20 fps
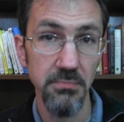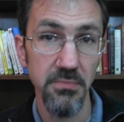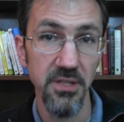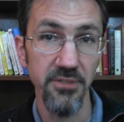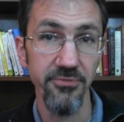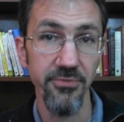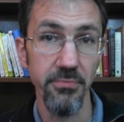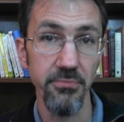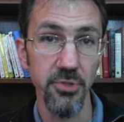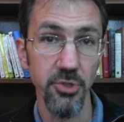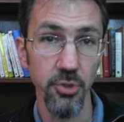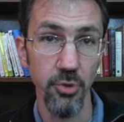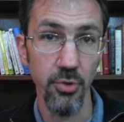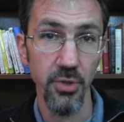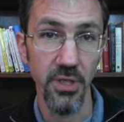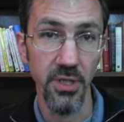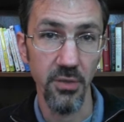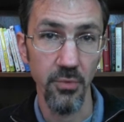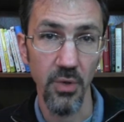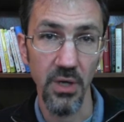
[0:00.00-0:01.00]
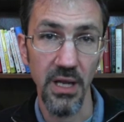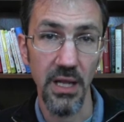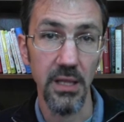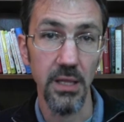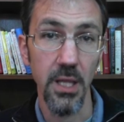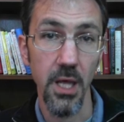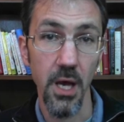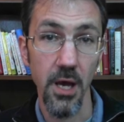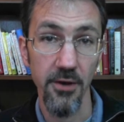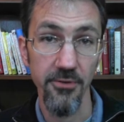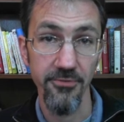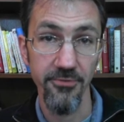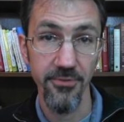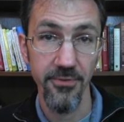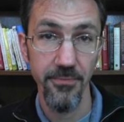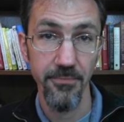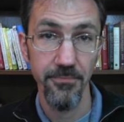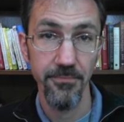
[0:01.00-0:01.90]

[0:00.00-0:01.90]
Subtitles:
me from doing what I love,